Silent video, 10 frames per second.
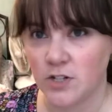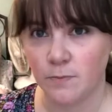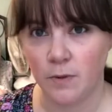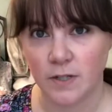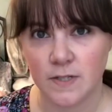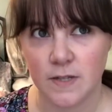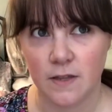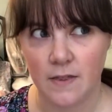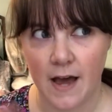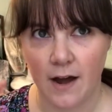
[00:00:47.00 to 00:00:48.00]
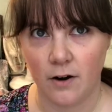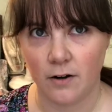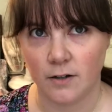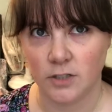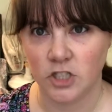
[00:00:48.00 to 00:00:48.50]
books that
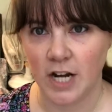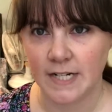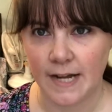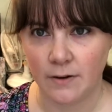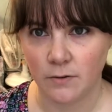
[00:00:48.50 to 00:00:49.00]
are checked out